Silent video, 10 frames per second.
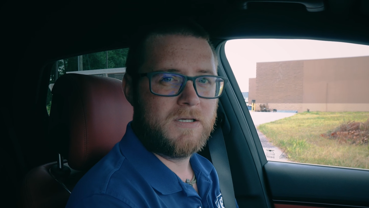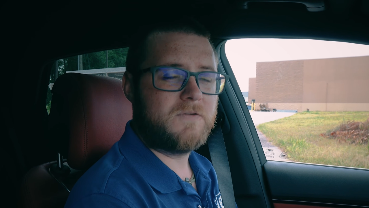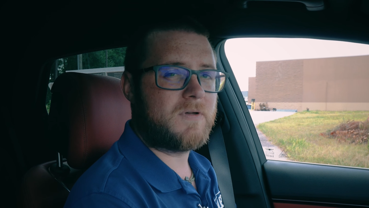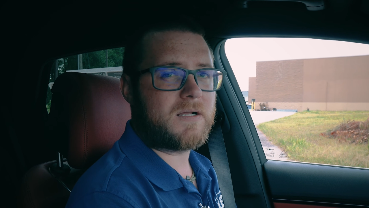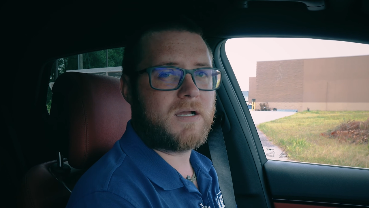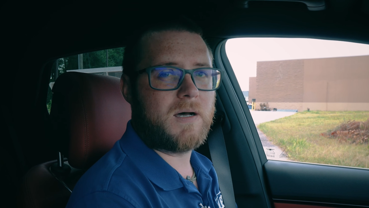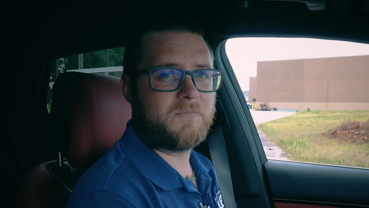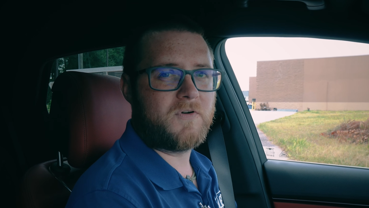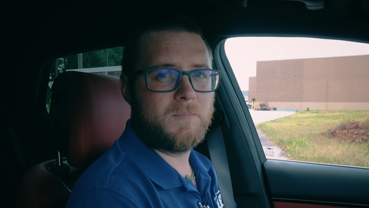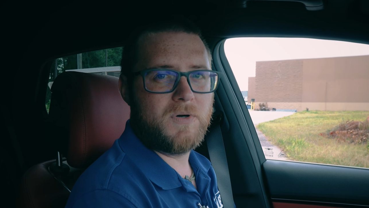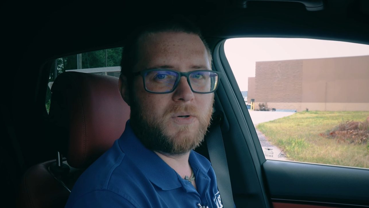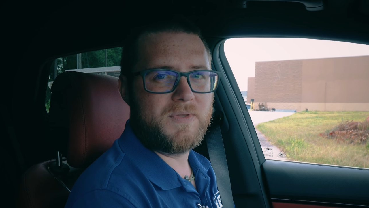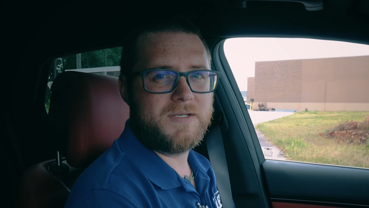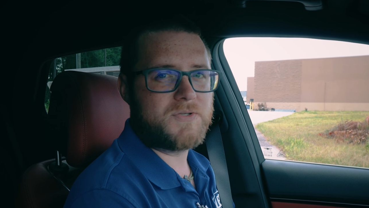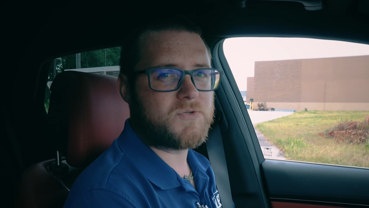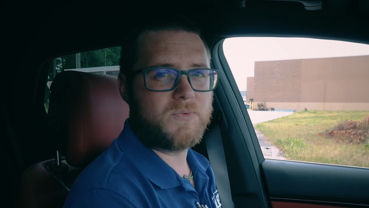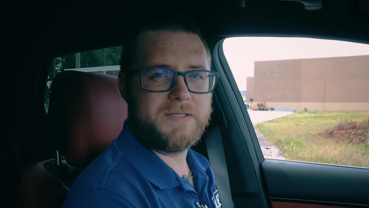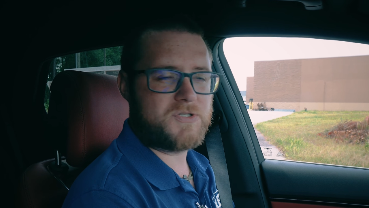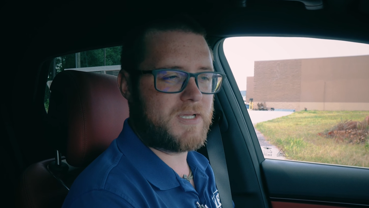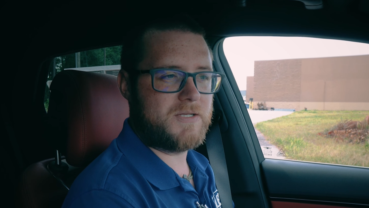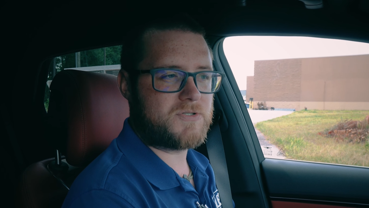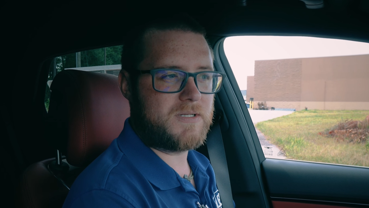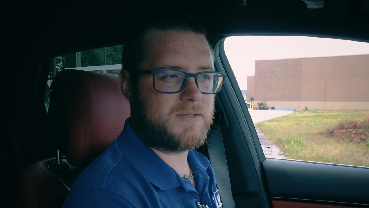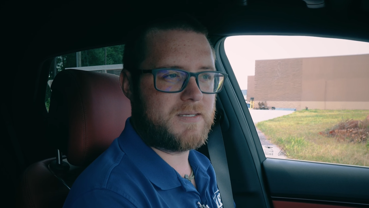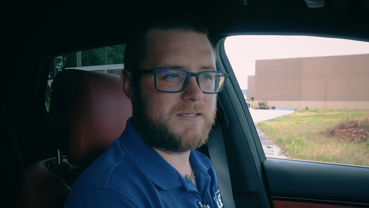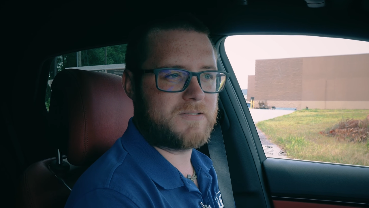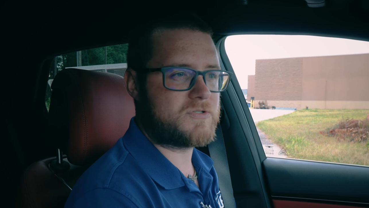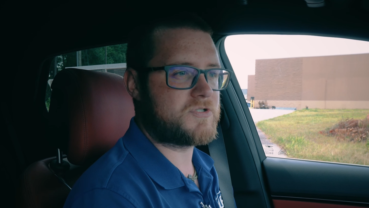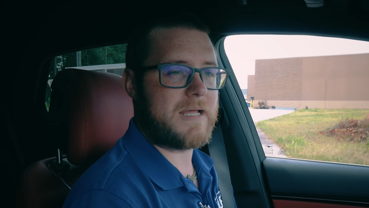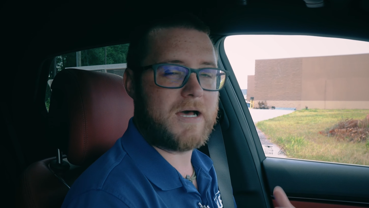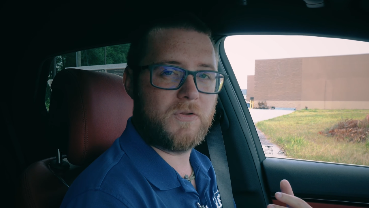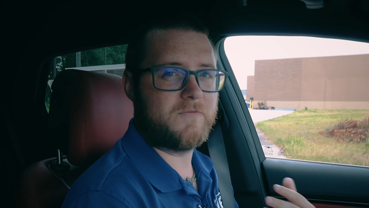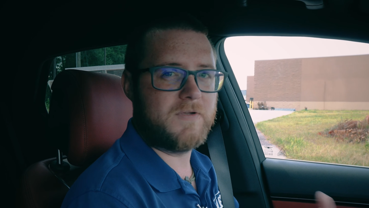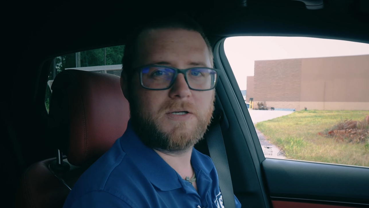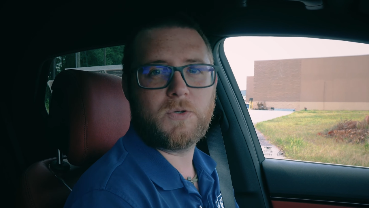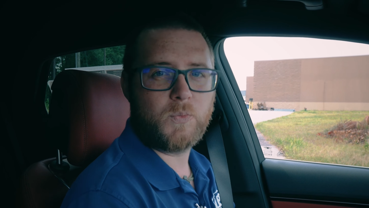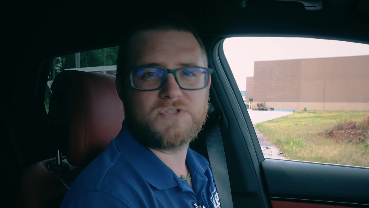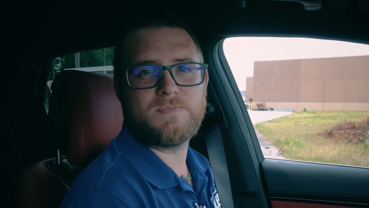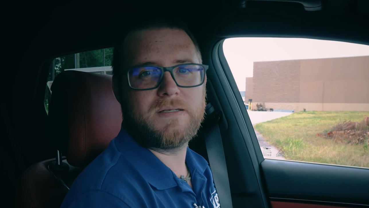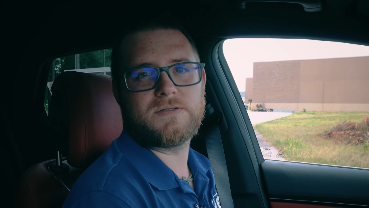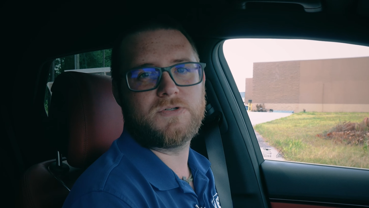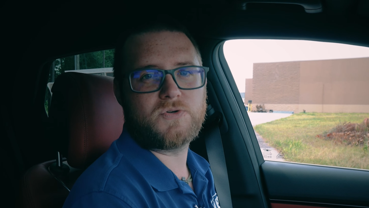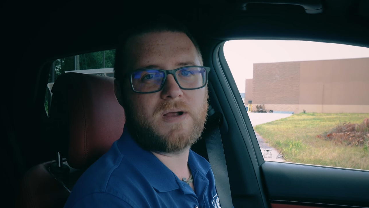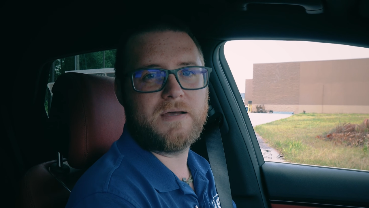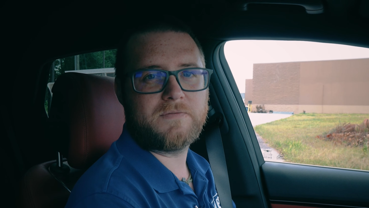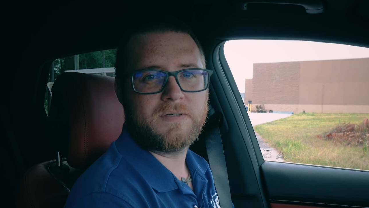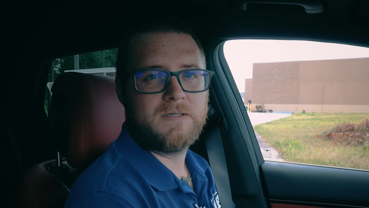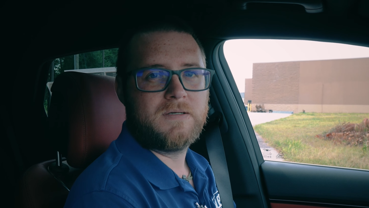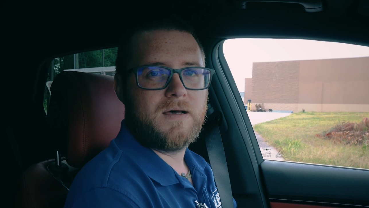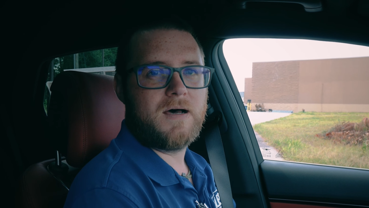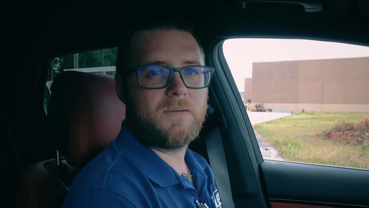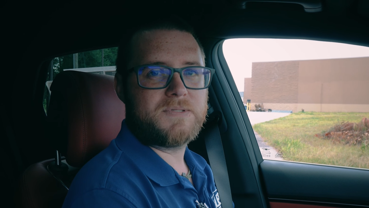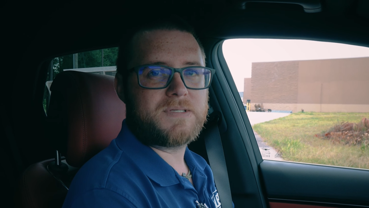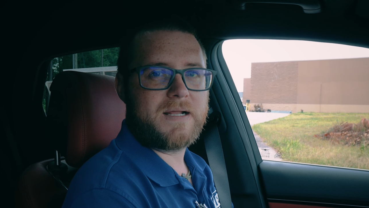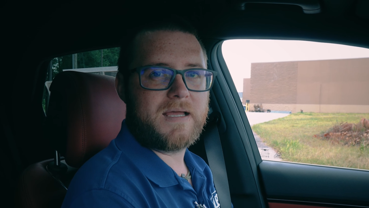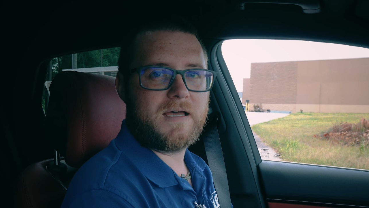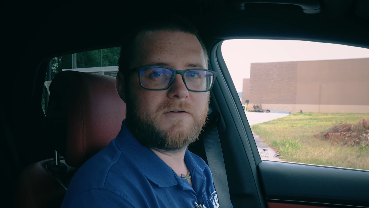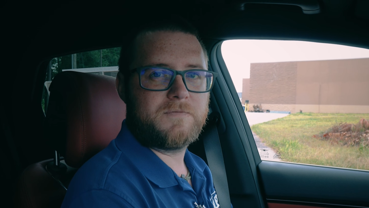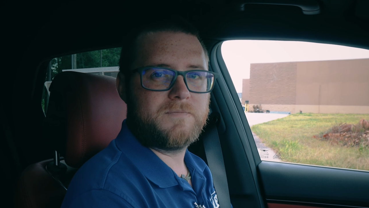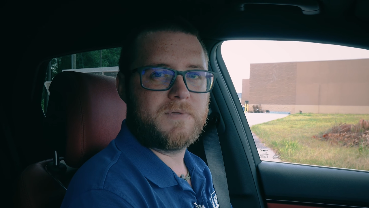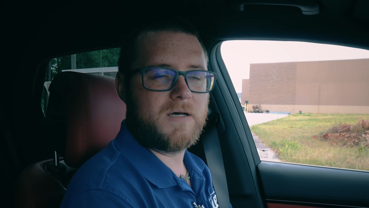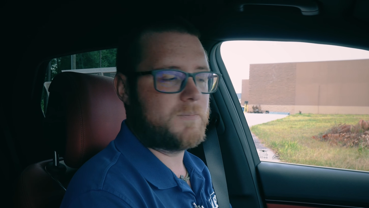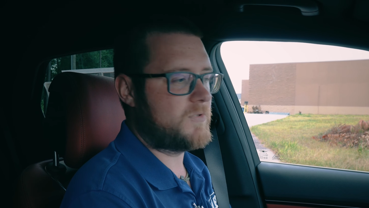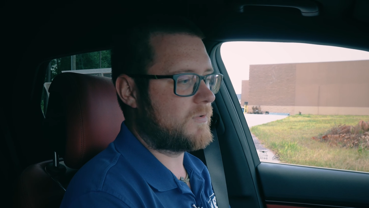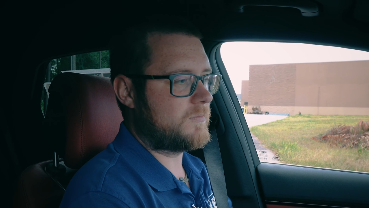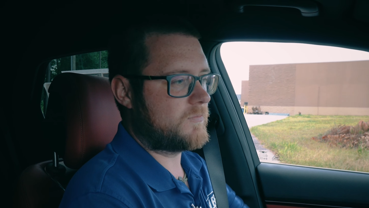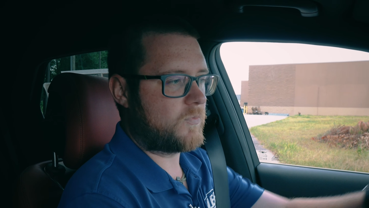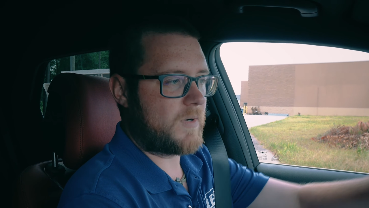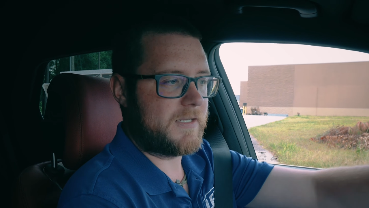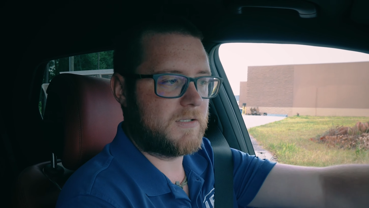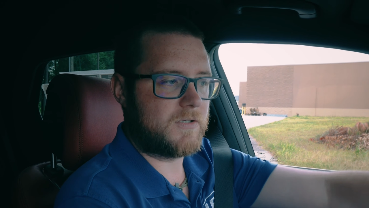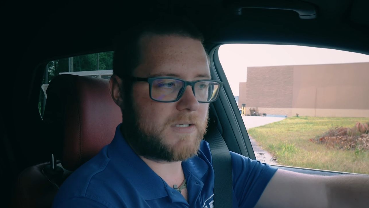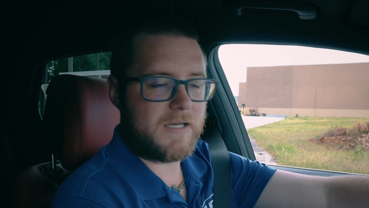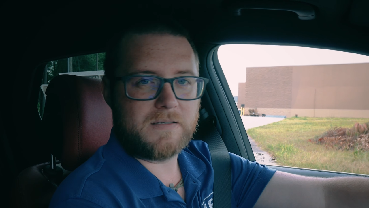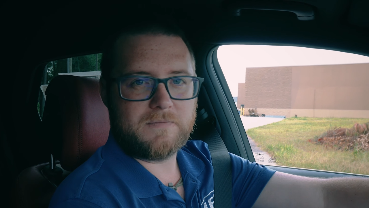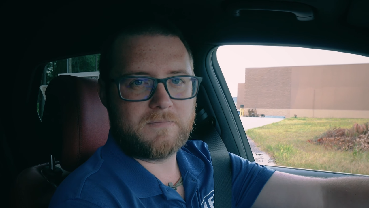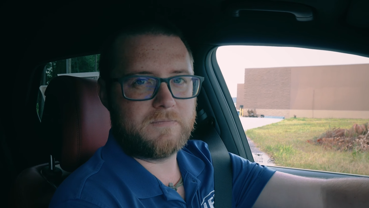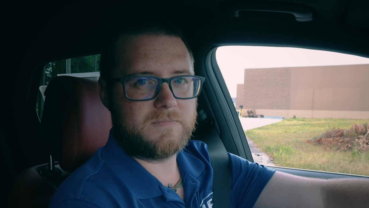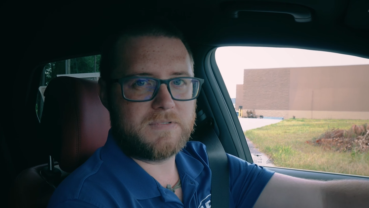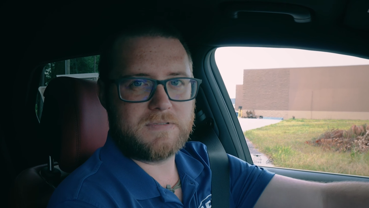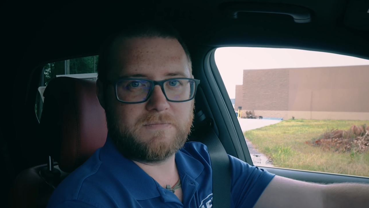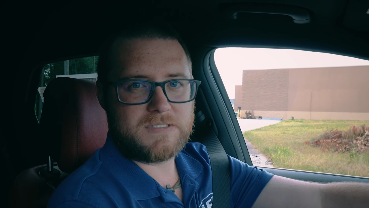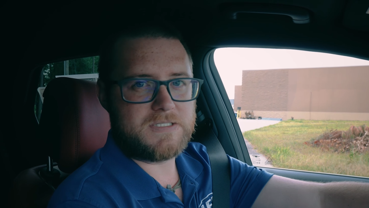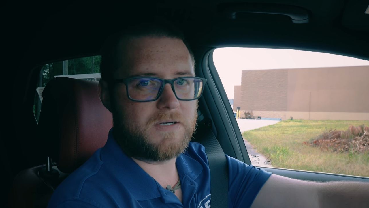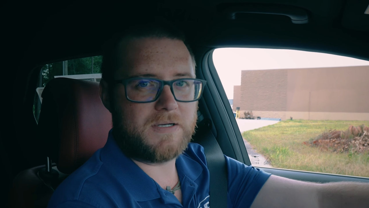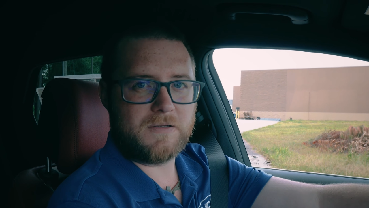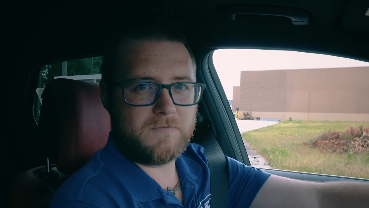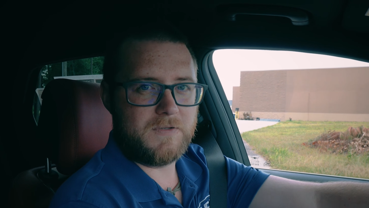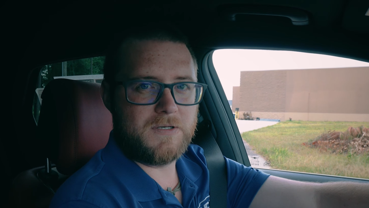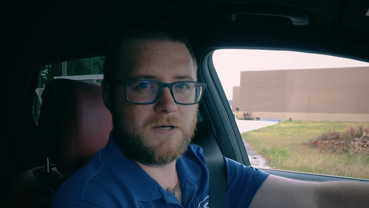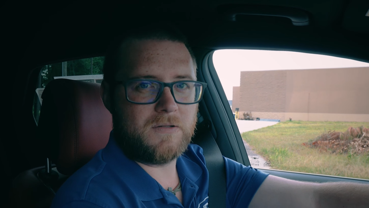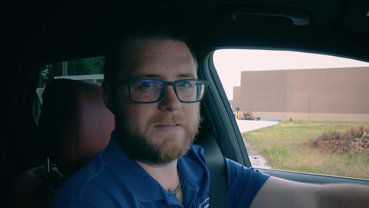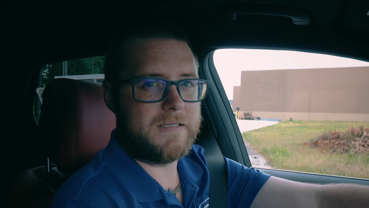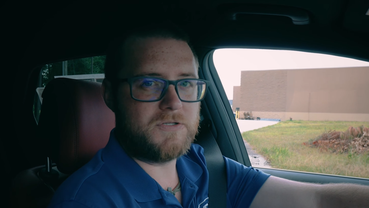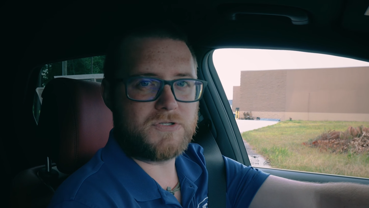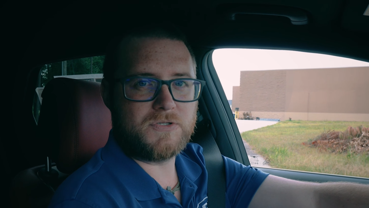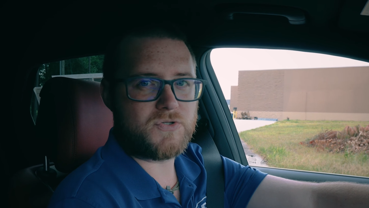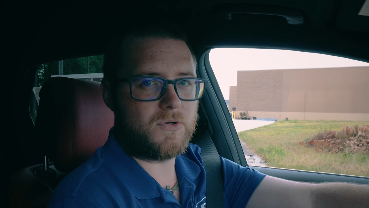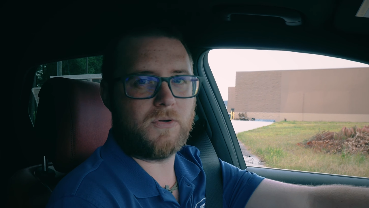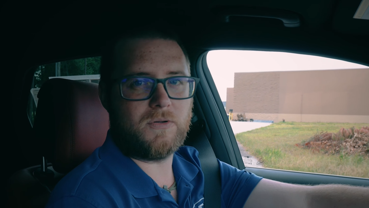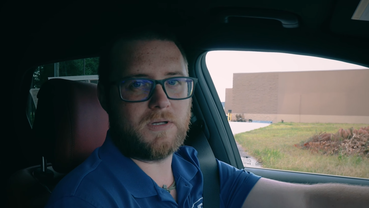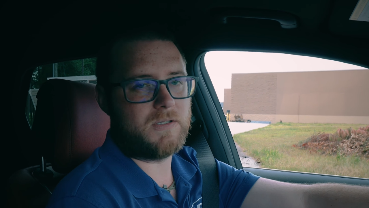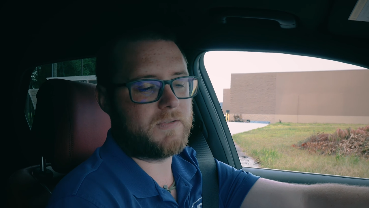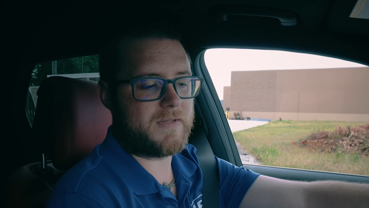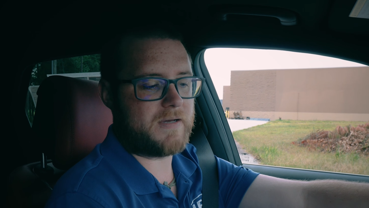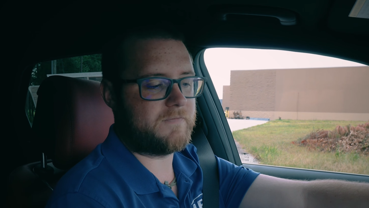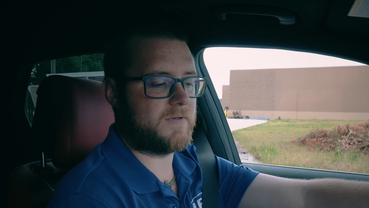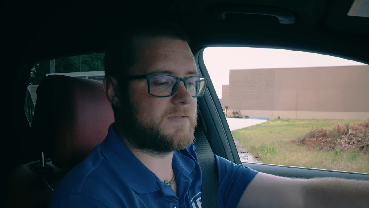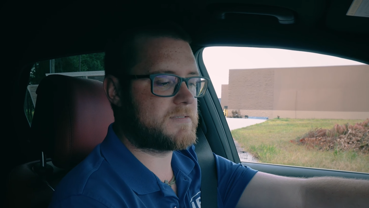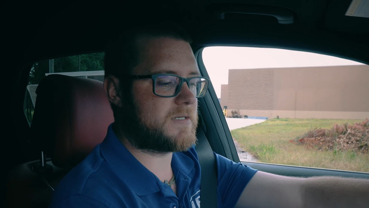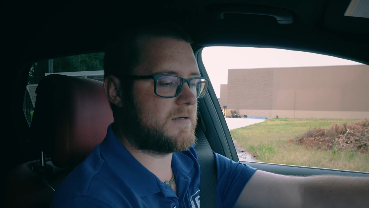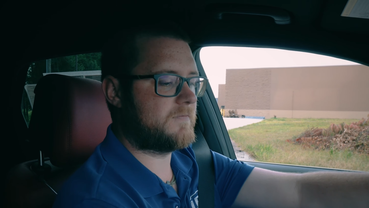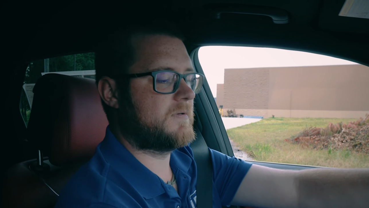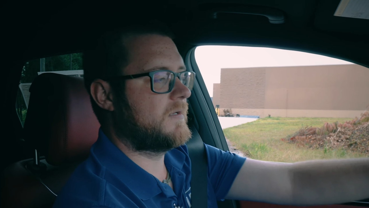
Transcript: You've got a comfort mode that doesn't really change anything. It's just how the vehicle was meant to drive. It's going to have your regular kind of steering feel, engine control, all of that fun stuff.